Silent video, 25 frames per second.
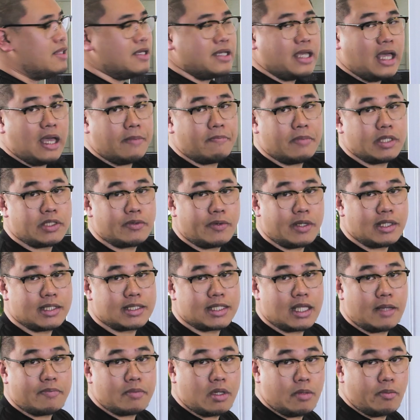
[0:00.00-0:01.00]
the gap between
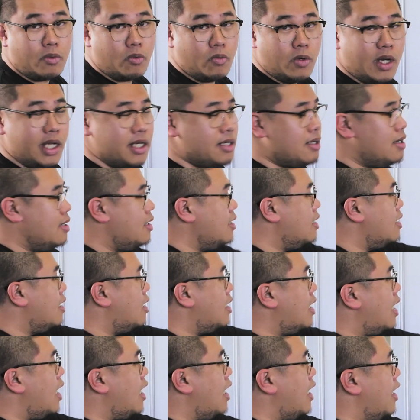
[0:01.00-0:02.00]
step number 1
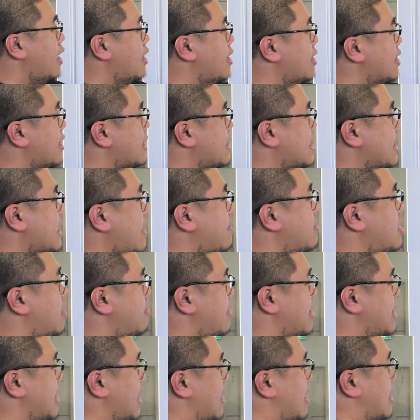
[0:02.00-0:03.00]
and step
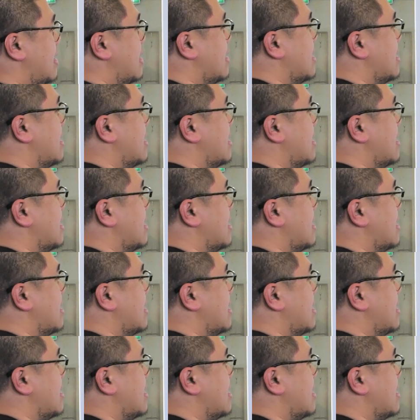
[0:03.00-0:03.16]
number 6.